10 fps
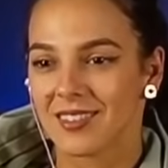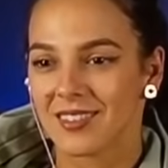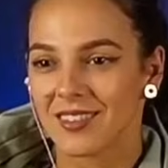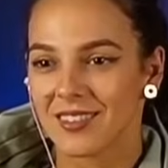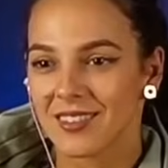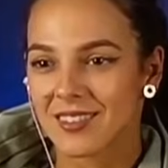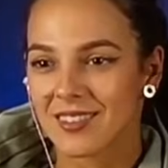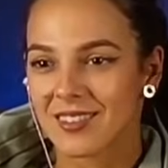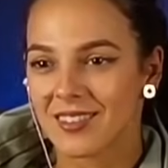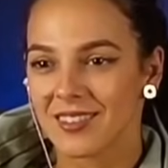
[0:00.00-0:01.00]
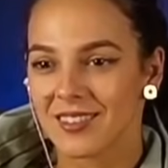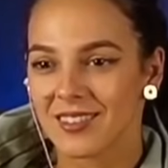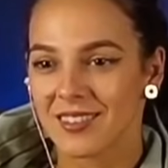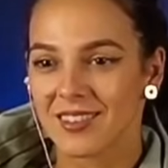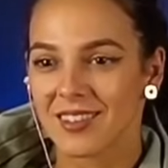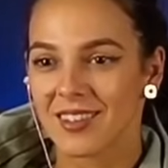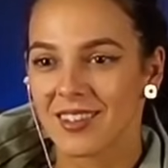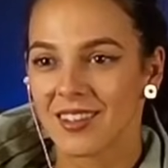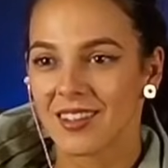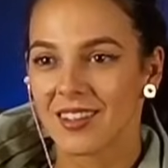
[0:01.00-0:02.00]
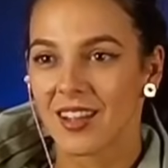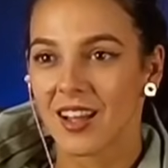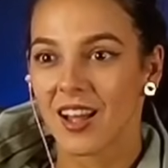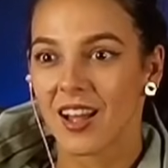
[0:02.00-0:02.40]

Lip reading: (silent)